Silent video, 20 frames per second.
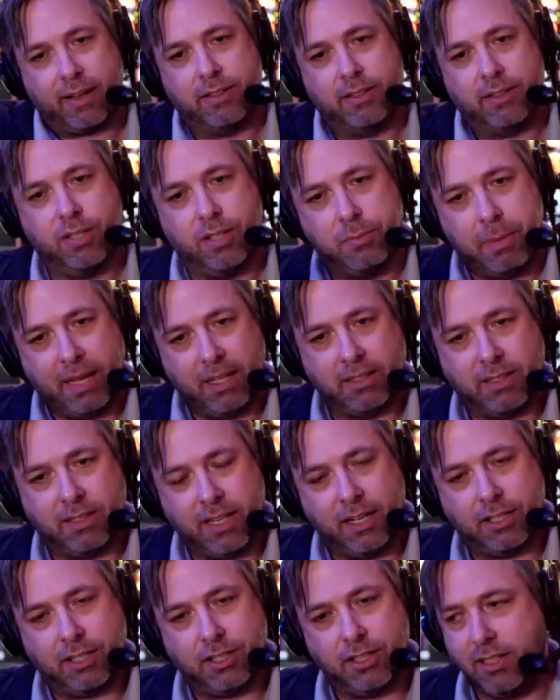to the main
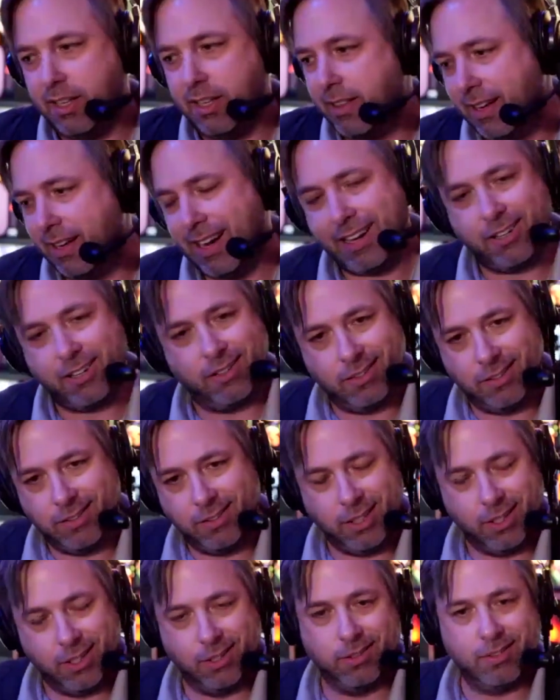station. And then I could,
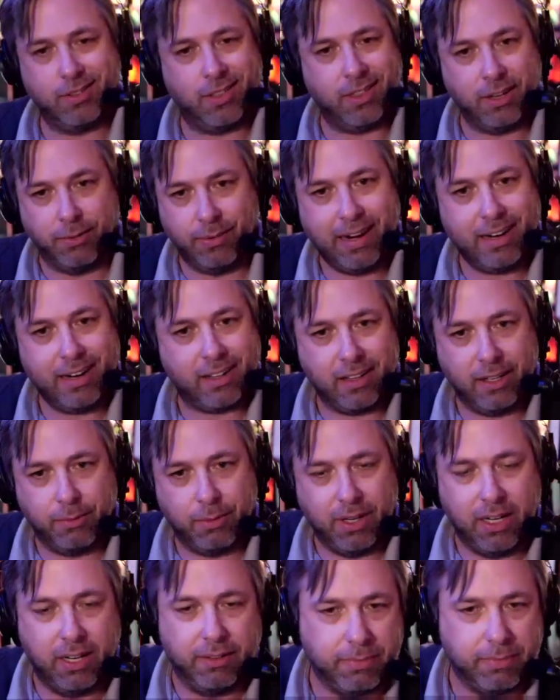you know, theoretically
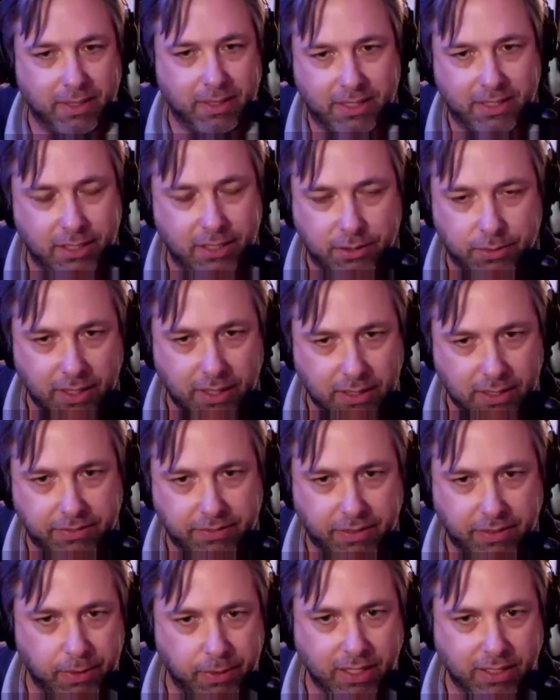run up to six rigs if
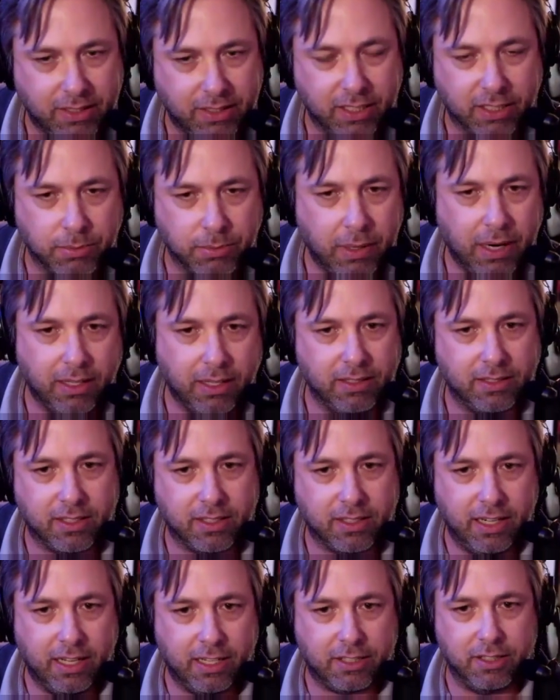I'm running six wireless
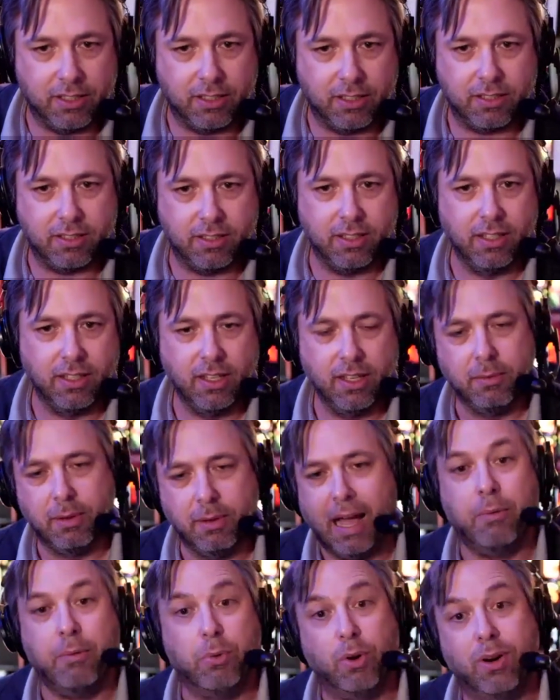connections.
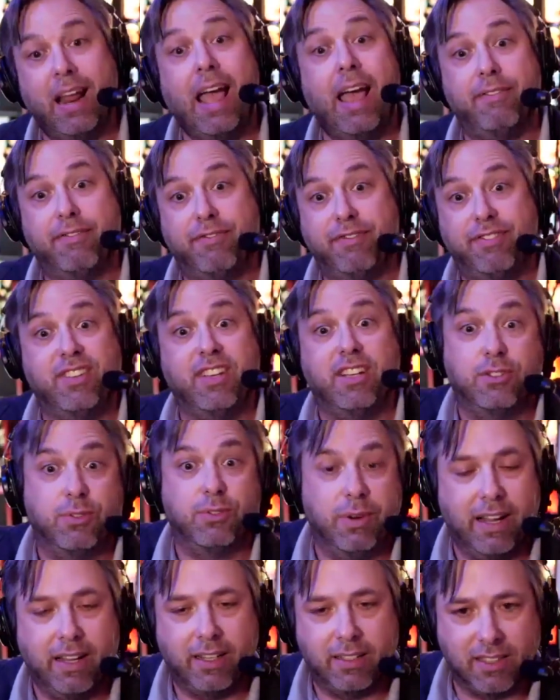I won't have six
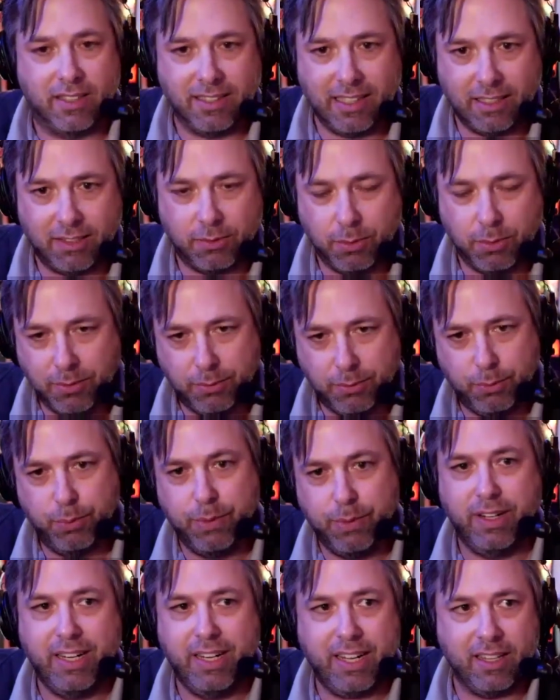rigs because that's a
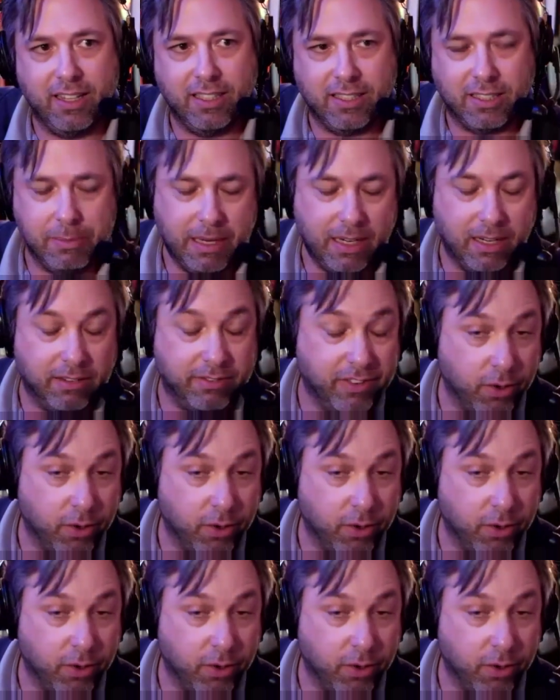ridiculous amount ridiculous.